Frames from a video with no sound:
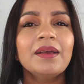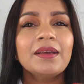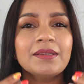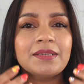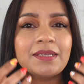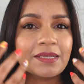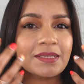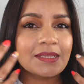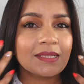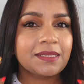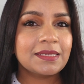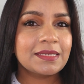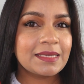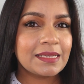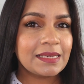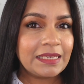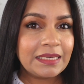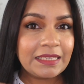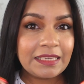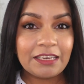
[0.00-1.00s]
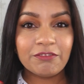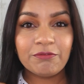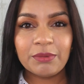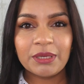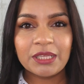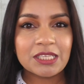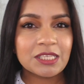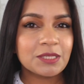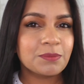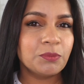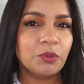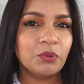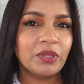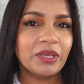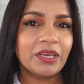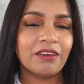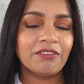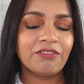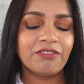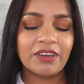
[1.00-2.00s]
Does it still give me the
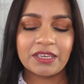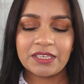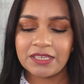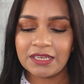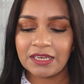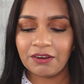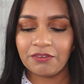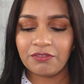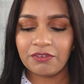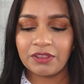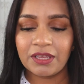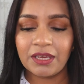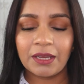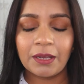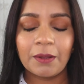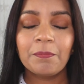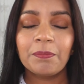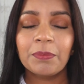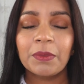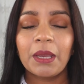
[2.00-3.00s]
smoothing effect and everything?